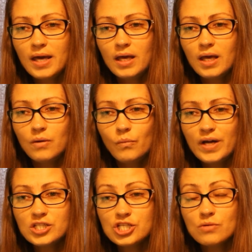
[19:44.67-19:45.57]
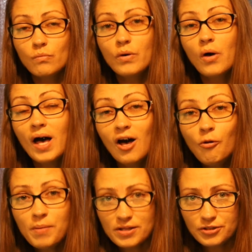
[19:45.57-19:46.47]
in which will
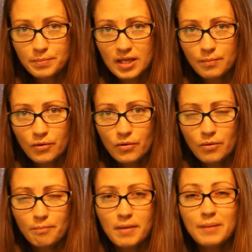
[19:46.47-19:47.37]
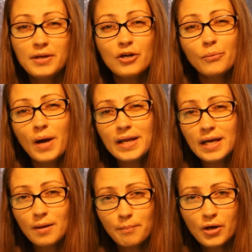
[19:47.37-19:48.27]
help other people. Maybe you're
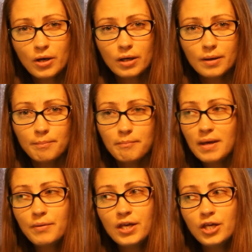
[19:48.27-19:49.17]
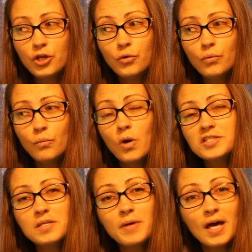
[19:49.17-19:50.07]
writing a book. Maybe you want
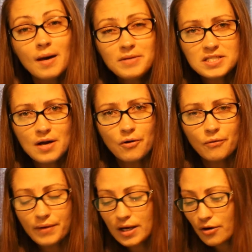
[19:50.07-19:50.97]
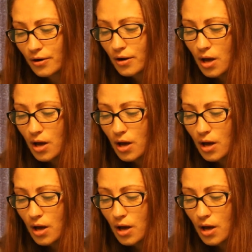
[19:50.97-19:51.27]
to become a tarot reader.